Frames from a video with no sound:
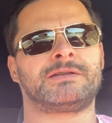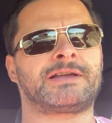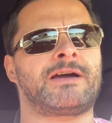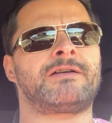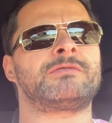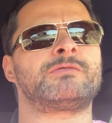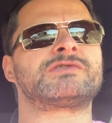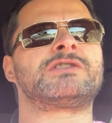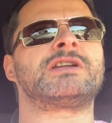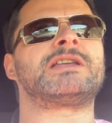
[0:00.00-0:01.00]
The government
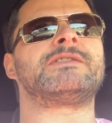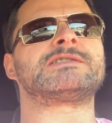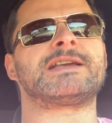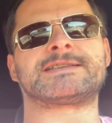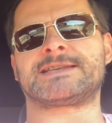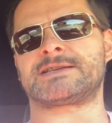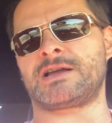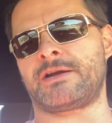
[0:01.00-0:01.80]
was going to give us like six